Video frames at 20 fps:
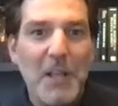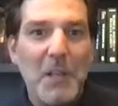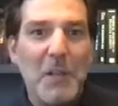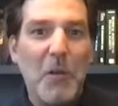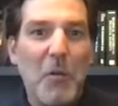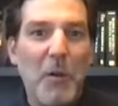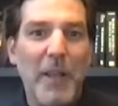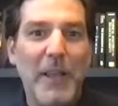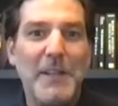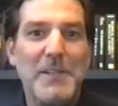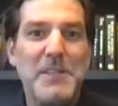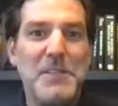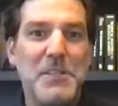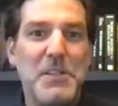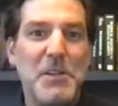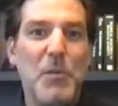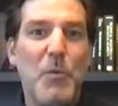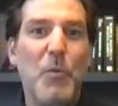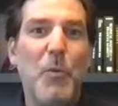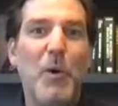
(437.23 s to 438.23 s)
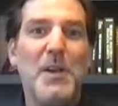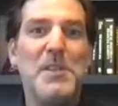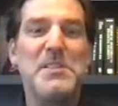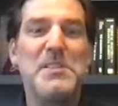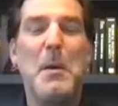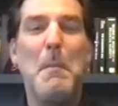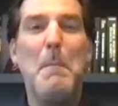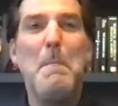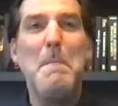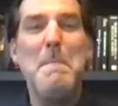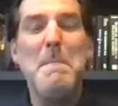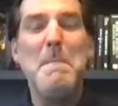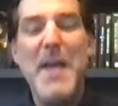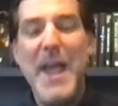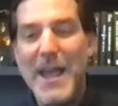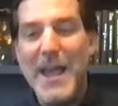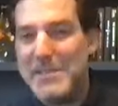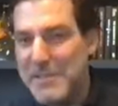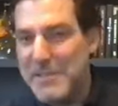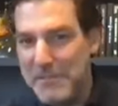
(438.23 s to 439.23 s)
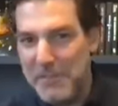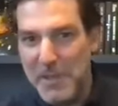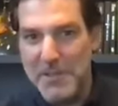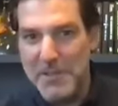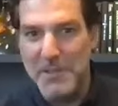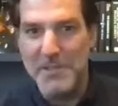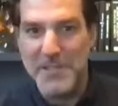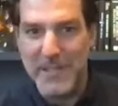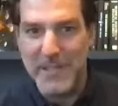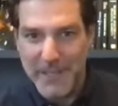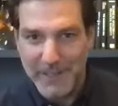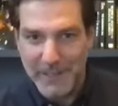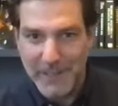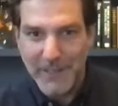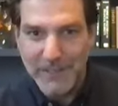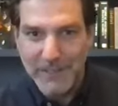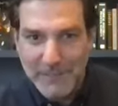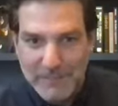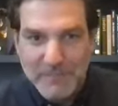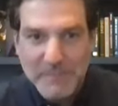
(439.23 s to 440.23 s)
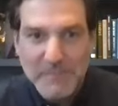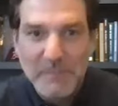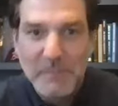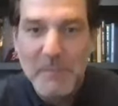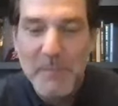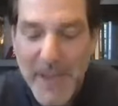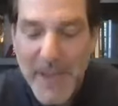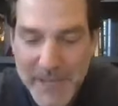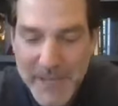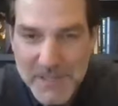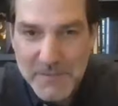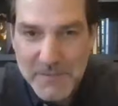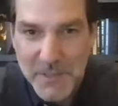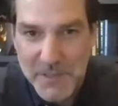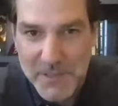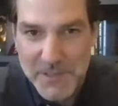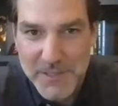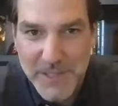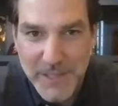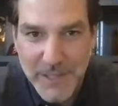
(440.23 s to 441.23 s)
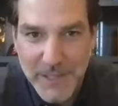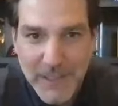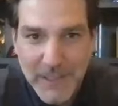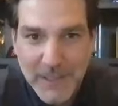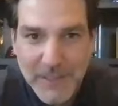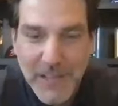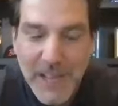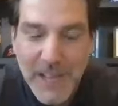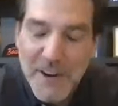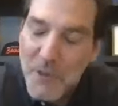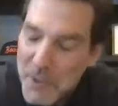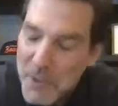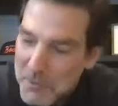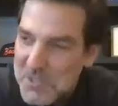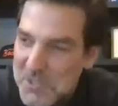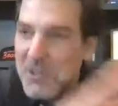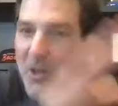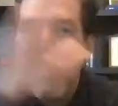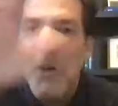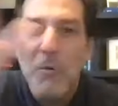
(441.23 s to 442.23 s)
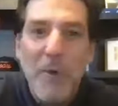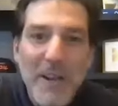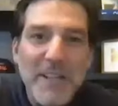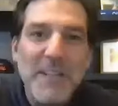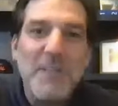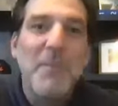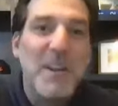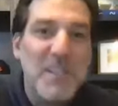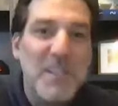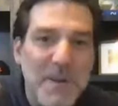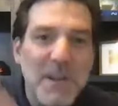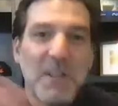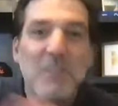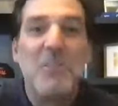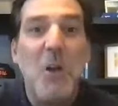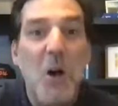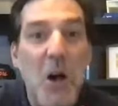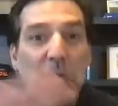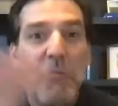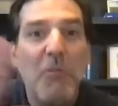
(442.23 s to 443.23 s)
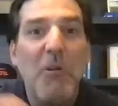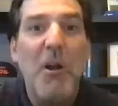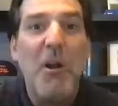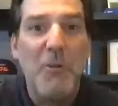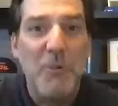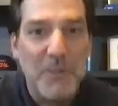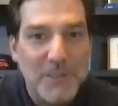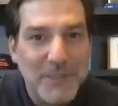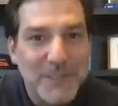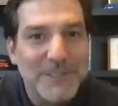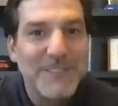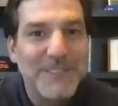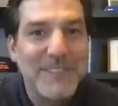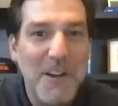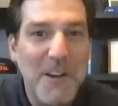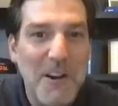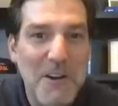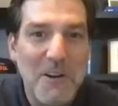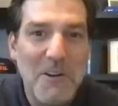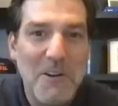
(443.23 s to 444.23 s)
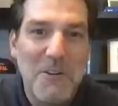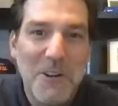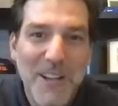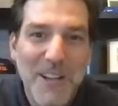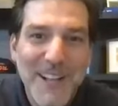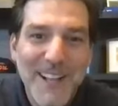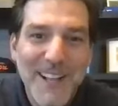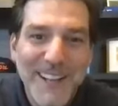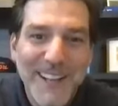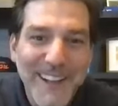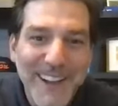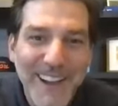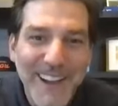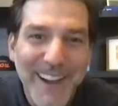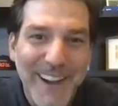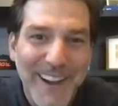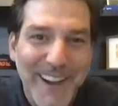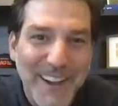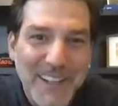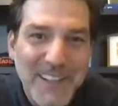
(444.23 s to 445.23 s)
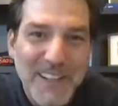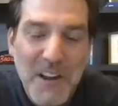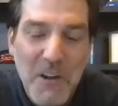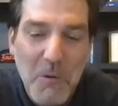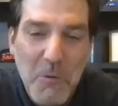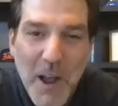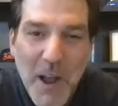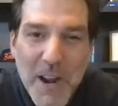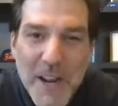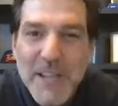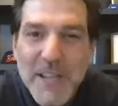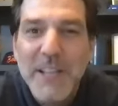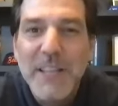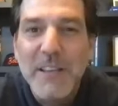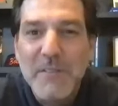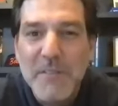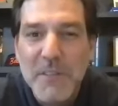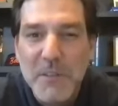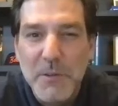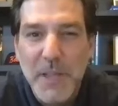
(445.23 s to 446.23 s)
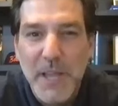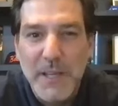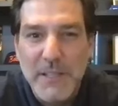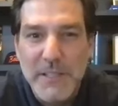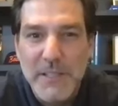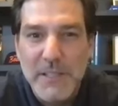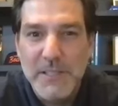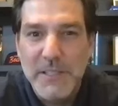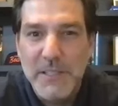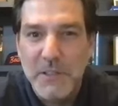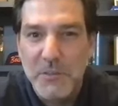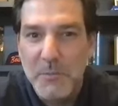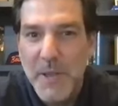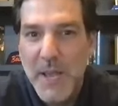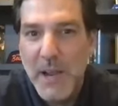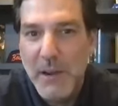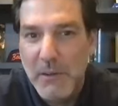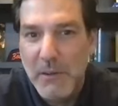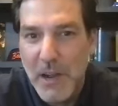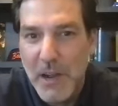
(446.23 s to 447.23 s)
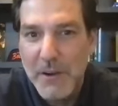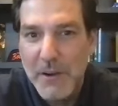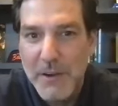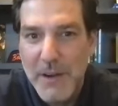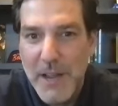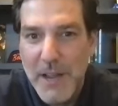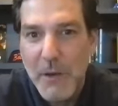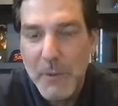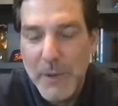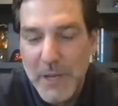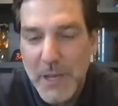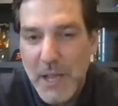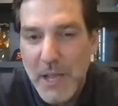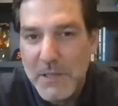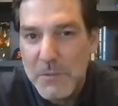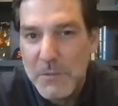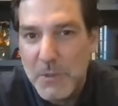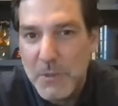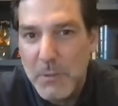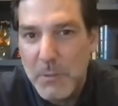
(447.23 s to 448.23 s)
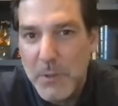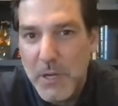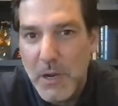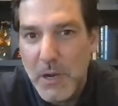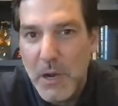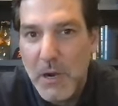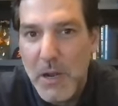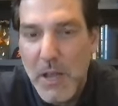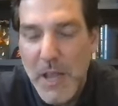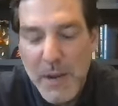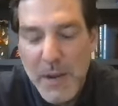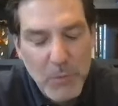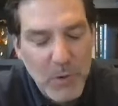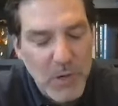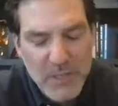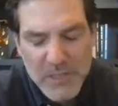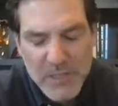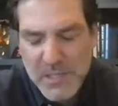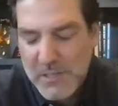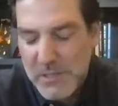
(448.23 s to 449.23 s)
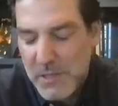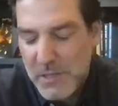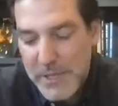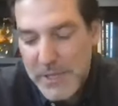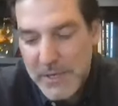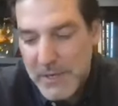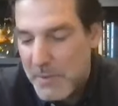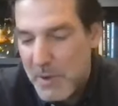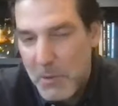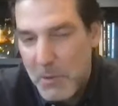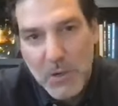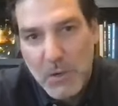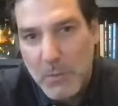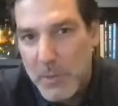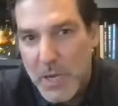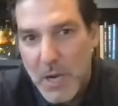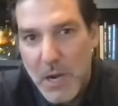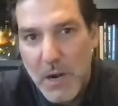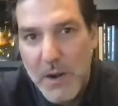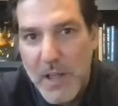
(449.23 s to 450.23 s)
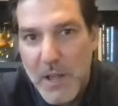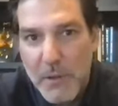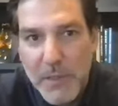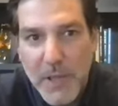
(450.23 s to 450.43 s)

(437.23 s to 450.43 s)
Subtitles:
Which was a massive undertaking. Massive undertaking. Yeah. I know that was long-winded, but it's been a long road. So, of course, wanted to give you that detailed background on how we got to where we are. And we're excited about where we are now.